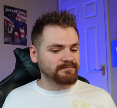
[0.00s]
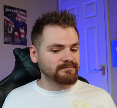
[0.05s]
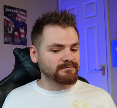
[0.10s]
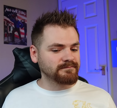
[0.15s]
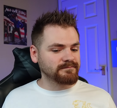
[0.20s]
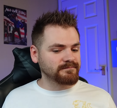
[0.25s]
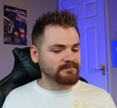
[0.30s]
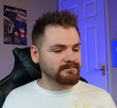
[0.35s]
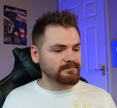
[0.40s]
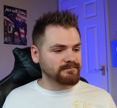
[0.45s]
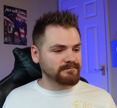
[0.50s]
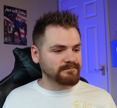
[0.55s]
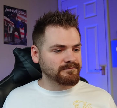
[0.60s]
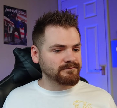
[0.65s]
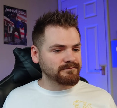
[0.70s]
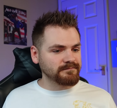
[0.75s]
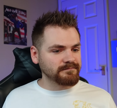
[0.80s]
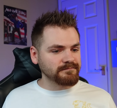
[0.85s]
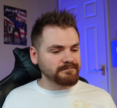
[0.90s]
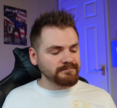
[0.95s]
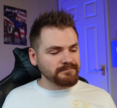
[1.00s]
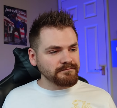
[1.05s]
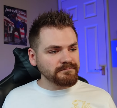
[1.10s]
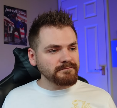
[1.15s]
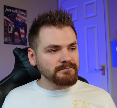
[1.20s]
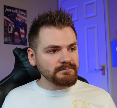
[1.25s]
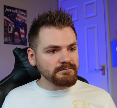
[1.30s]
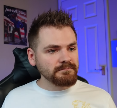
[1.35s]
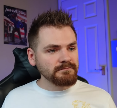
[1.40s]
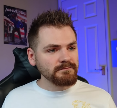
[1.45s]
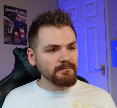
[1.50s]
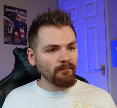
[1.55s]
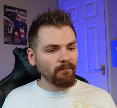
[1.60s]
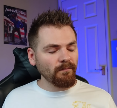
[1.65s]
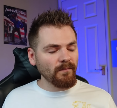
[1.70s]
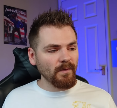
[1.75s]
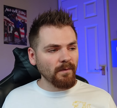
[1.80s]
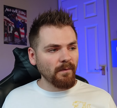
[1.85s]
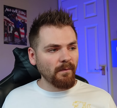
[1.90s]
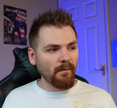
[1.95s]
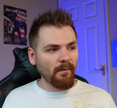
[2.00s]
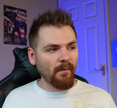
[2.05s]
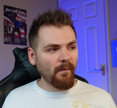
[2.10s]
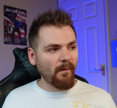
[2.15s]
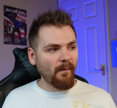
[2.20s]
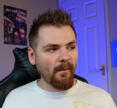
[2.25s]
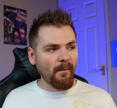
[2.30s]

Nothing is said.